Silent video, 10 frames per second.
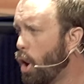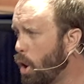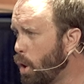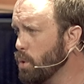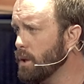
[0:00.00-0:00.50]

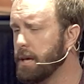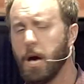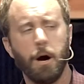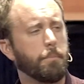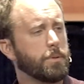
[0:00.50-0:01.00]
holy,
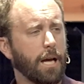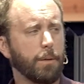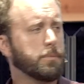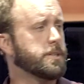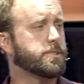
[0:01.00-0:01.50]

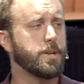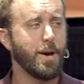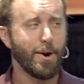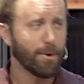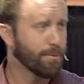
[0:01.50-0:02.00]
blameless,
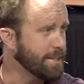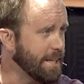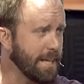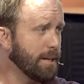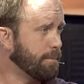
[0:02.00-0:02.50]

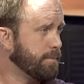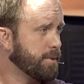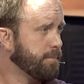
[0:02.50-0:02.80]
redeemed.